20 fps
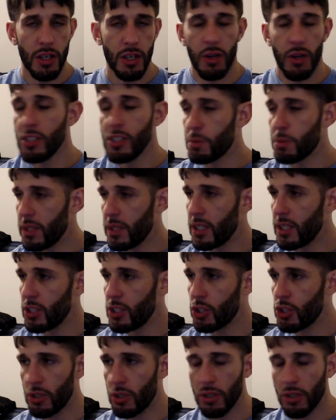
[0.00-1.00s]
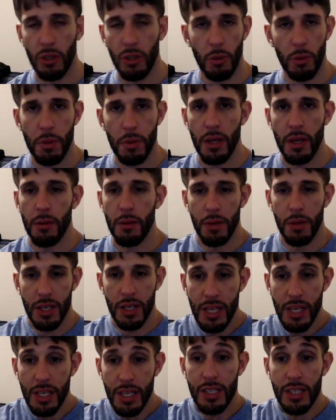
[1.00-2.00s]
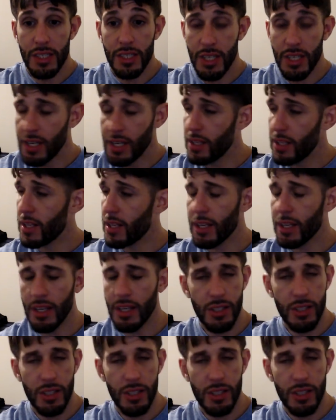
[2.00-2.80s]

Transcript: you know, he's been injured a little bit, but he gets hit,